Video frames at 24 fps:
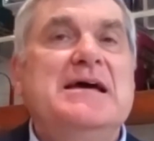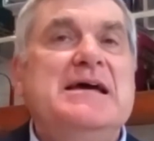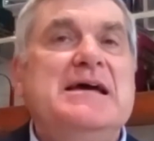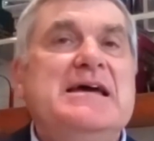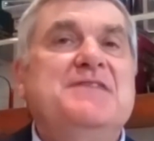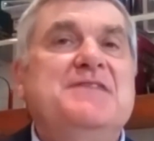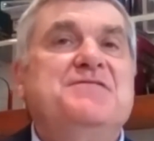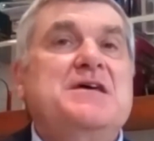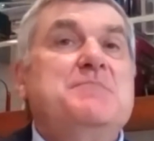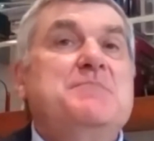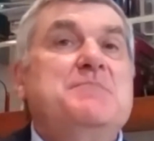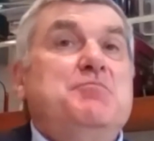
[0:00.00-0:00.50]

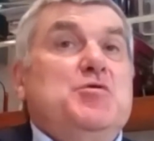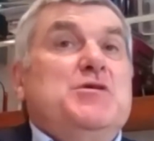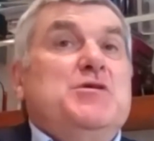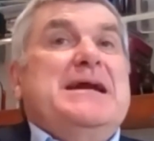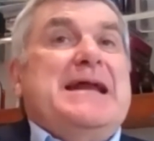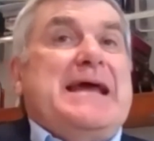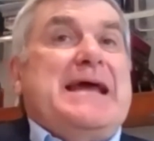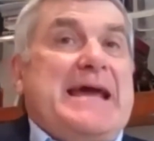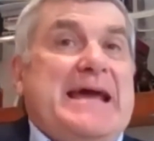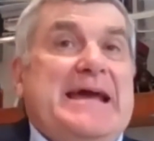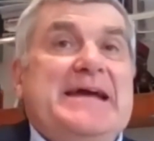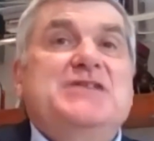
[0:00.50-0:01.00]
If they put
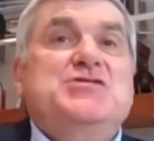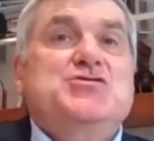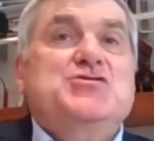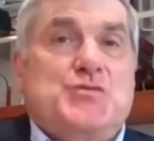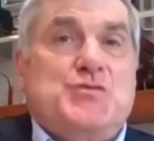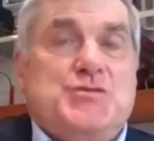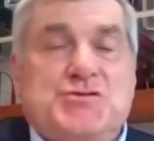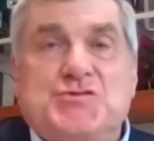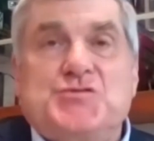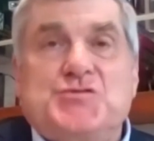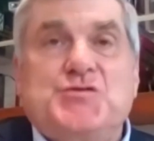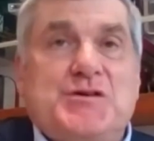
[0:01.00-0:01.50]
an age
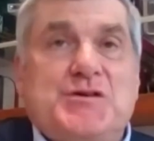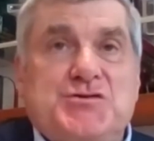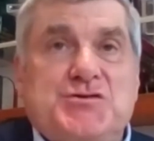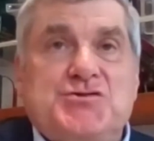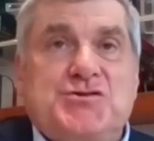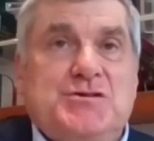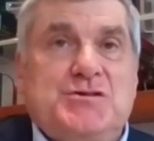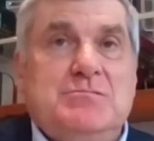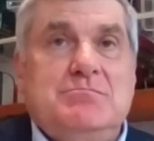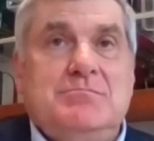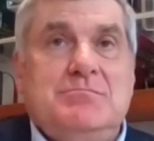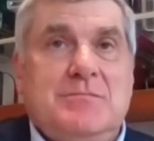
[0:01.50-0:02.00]

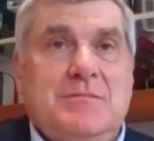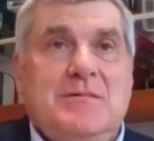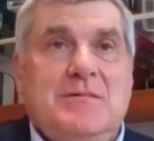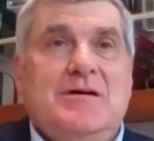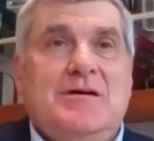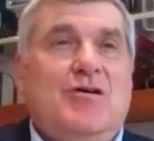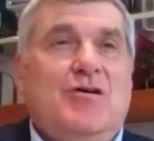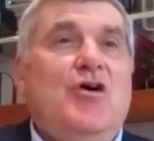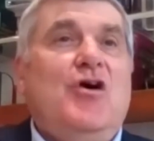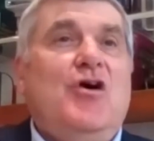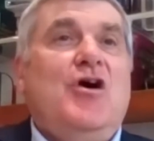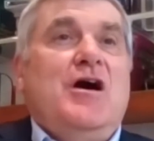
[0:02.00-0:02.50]
restriction
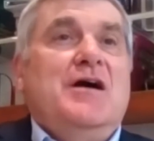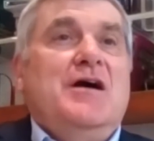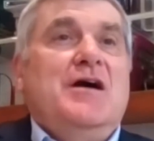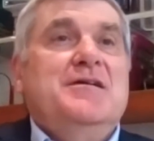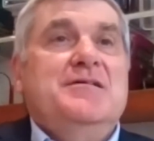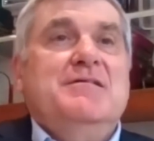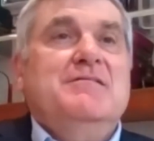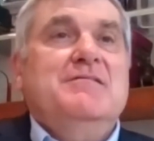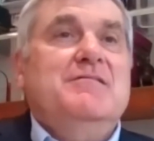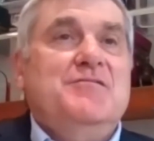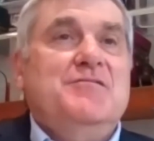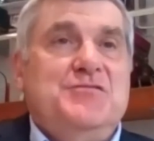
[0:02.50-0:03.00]

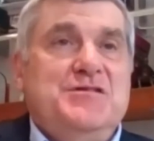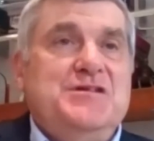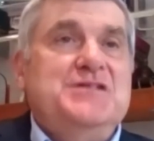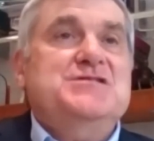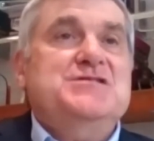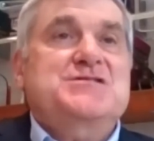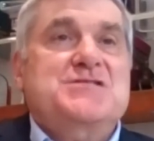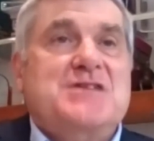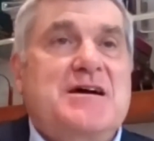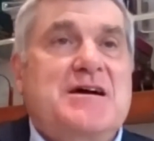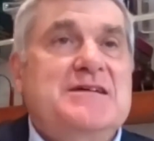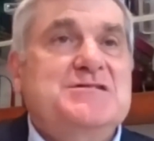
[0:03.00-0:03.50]
on
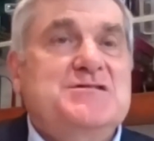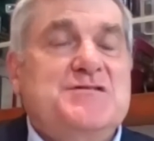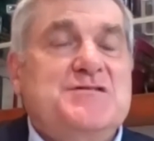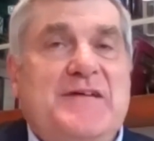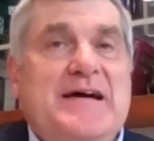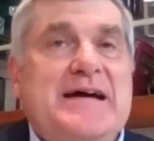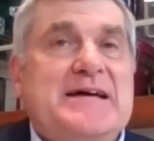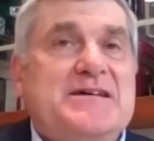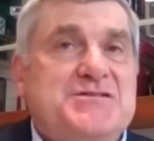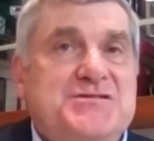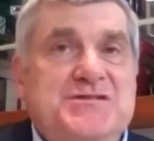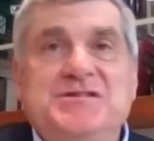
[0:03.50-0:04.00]
these kinds of
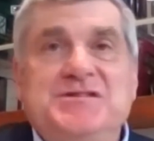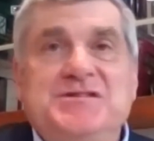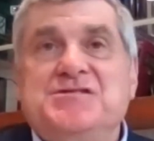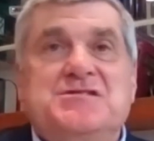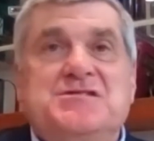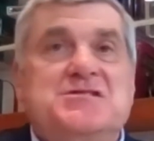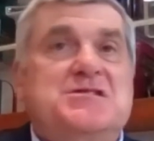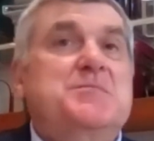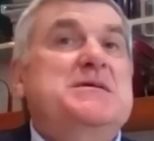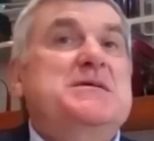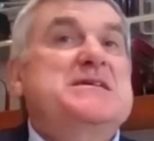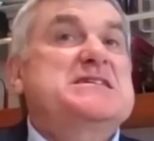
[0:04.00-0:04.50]
vaccines,
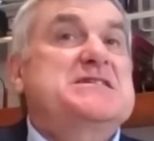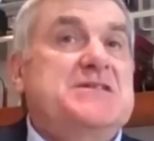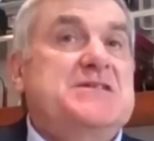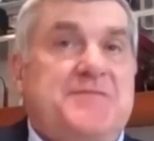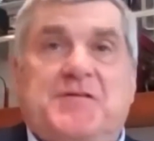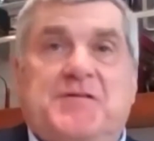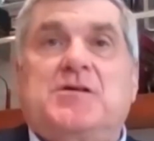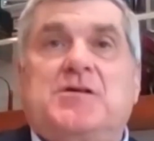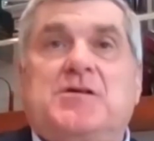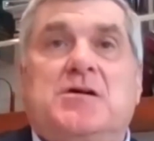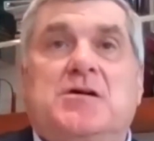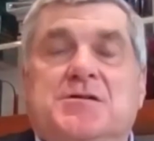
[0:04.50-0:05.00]
it's going to be
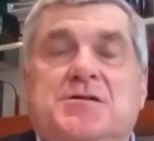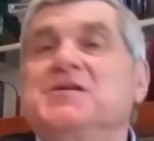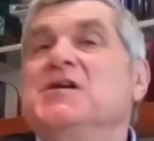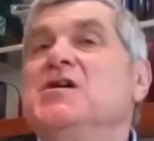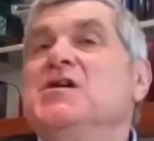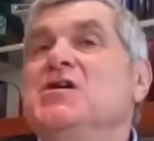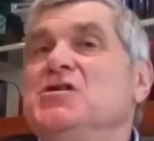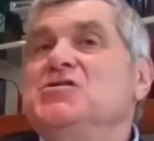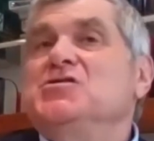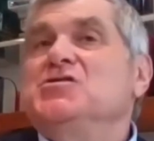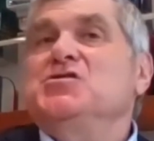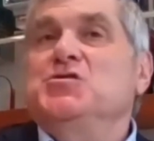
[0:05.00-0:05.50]
difficult
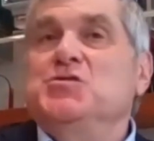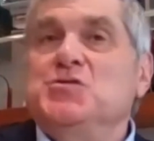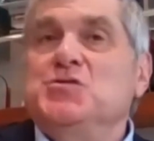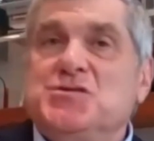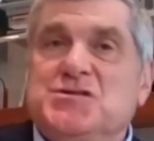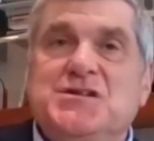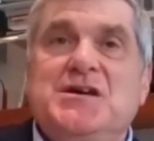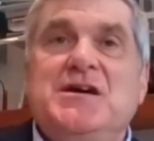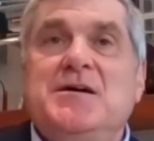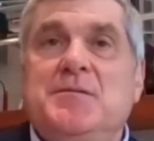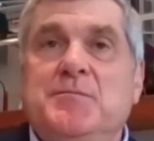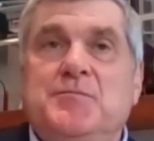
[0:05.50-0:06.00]
to
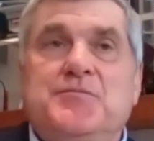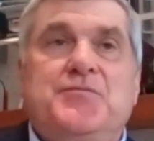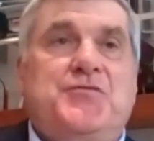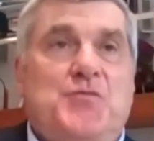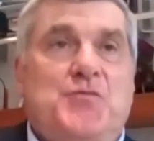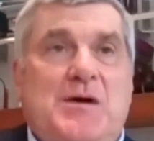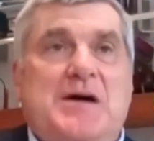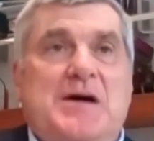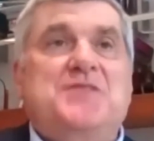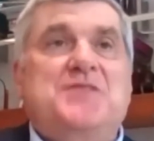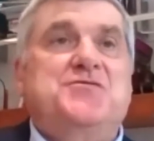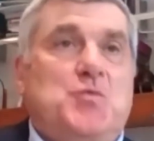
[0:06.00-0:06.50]
use them
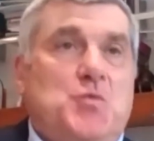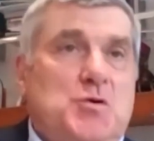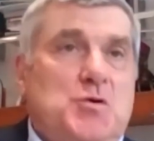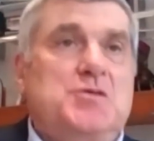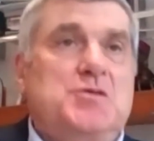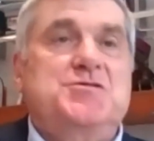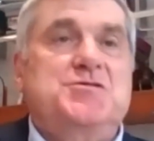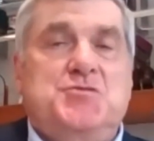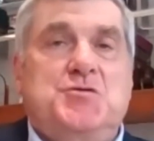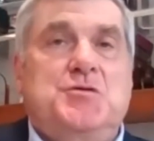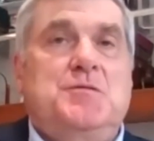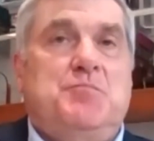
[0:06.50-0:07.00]
throughout the
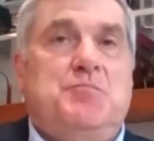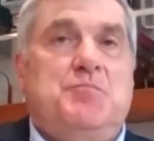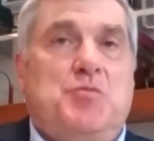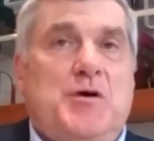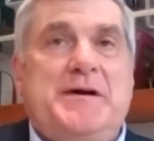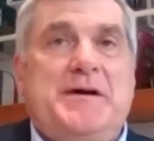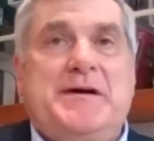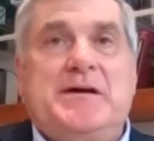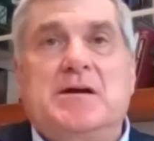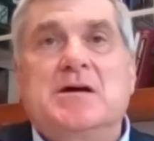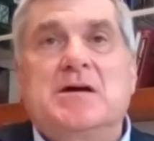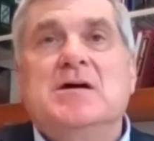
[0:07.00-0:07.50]
world to
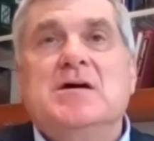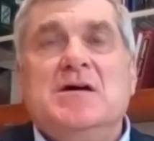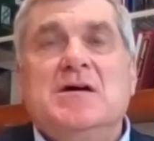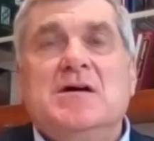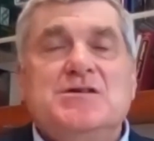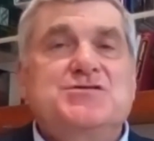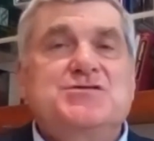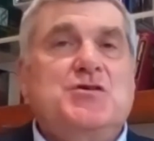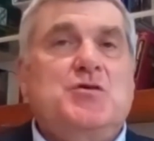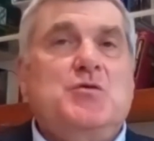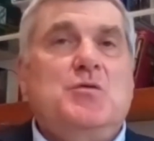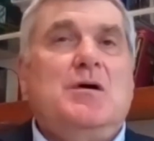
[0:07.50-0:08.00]
employ it.
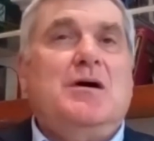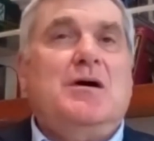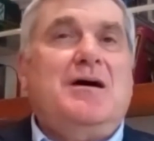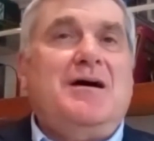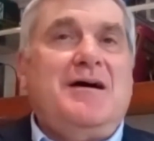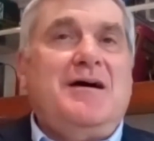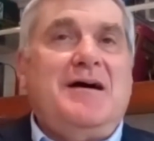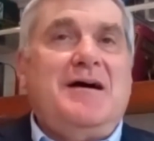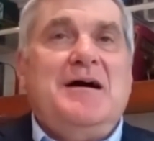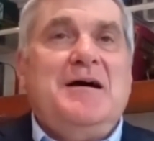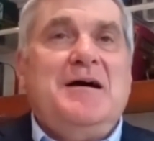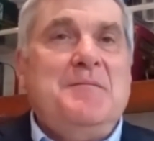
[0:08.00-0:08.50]
So
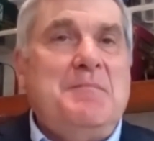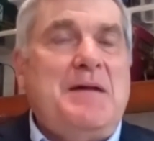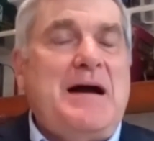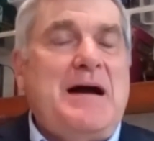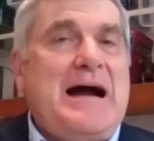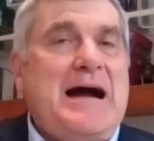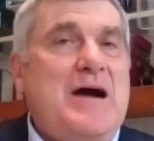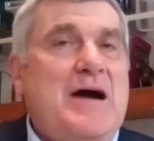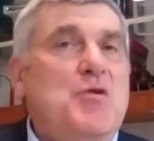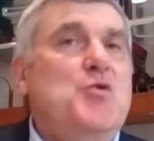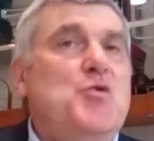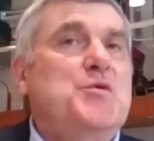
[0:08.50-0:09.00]

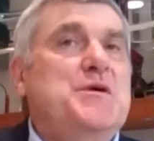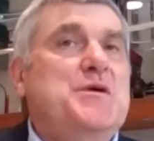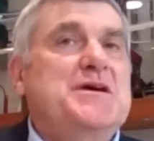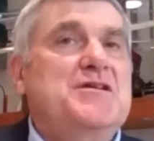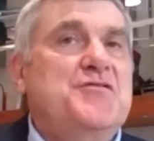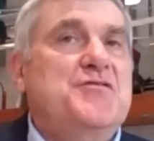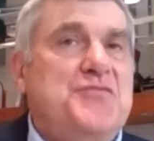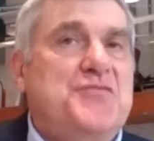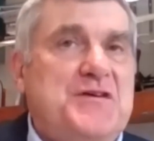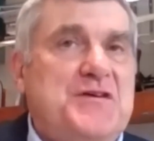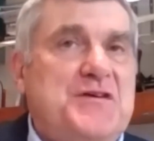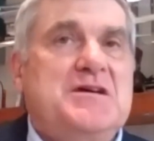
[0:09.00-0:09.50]
how are we going
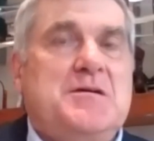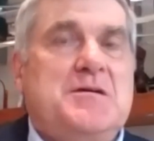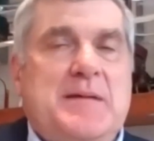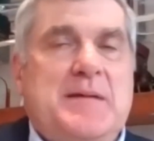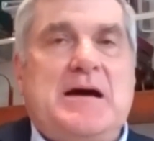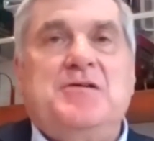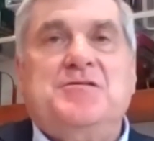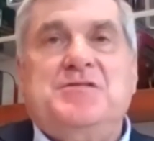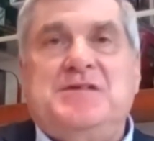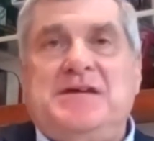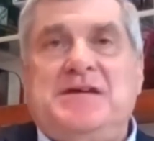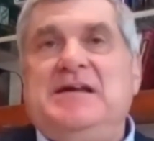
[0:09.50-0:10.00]
to think
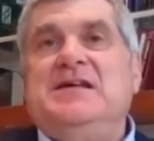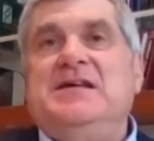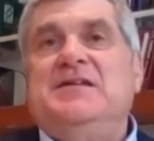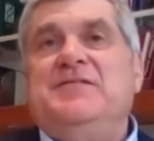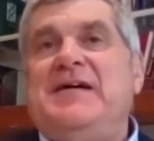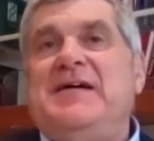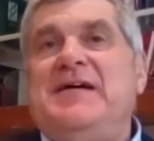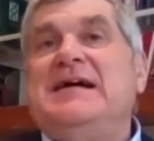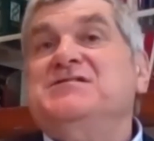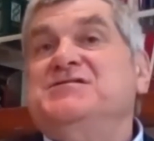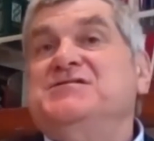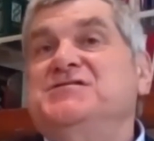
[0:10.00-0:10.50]
about getting
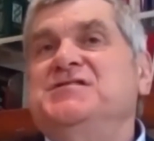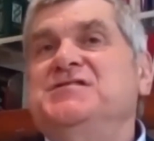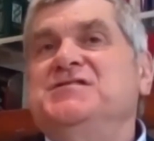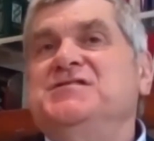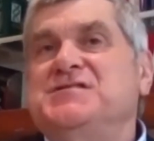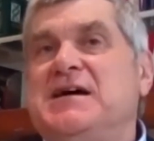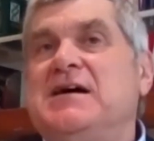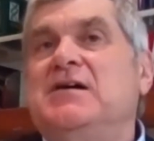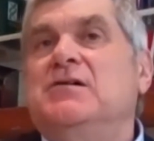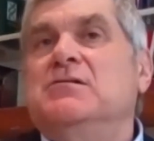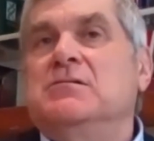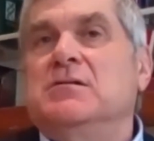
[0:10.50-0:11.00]

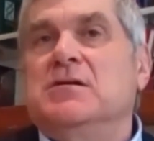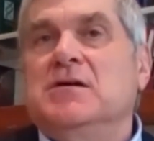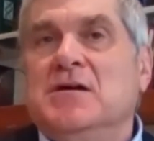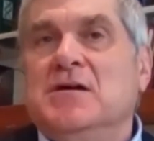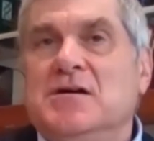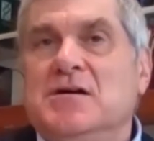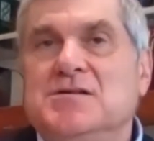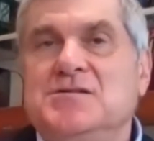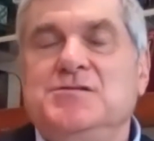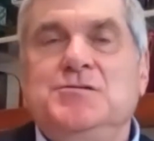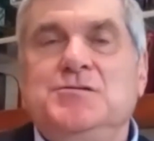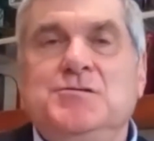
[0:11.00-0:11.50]
vaccines out
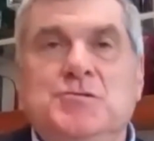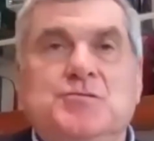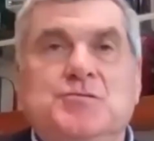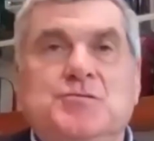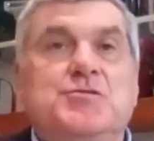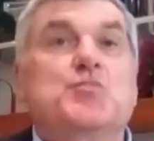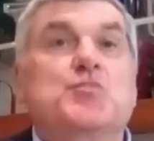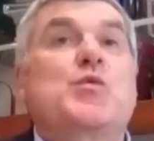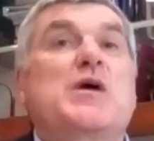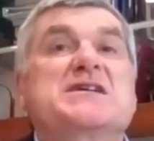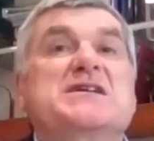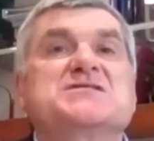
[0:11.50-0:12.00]
to
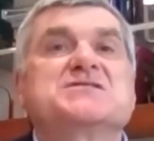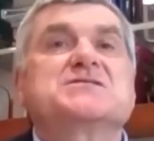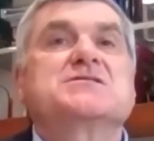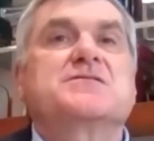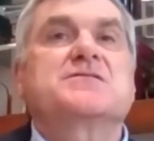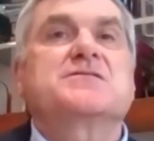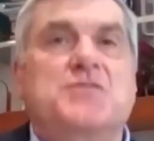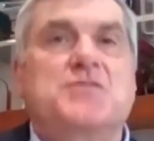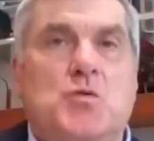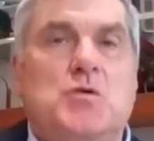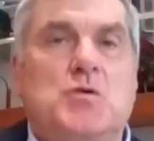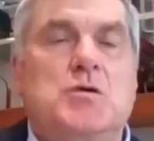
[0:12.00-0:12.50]
the rest
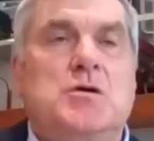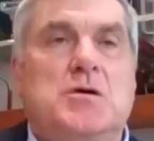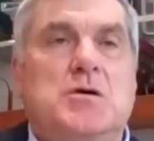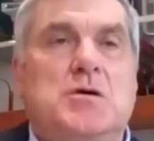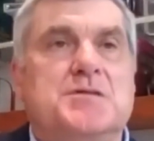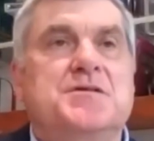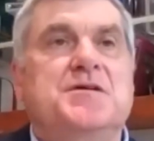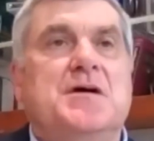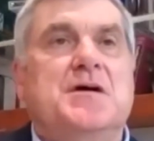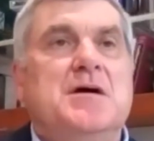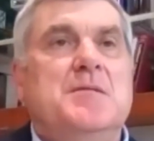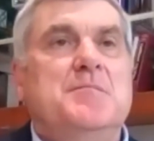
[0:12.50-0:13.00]
of the
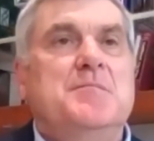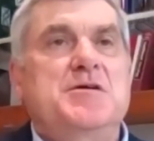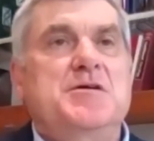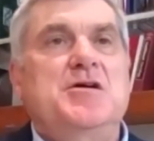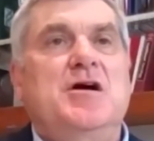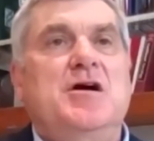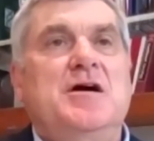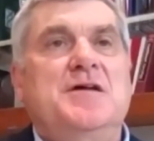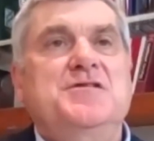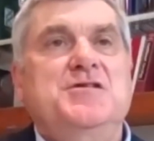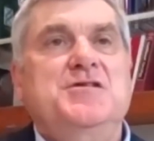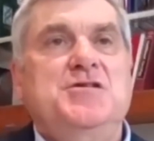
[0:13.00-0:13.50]
world
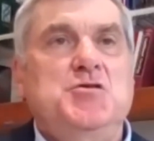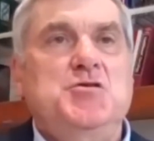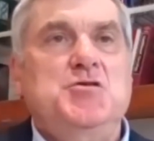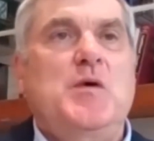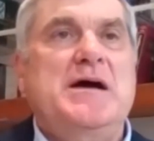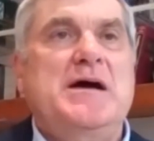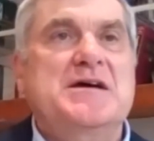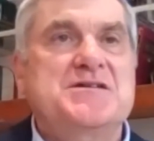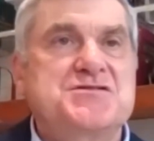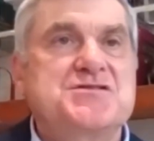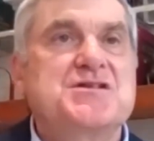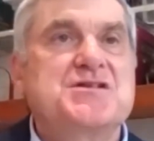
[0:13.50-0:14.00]
beyond the
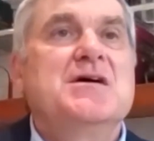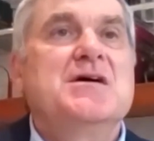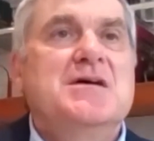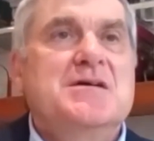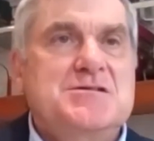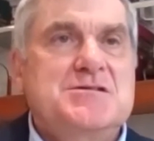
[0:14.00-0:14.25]
U.S.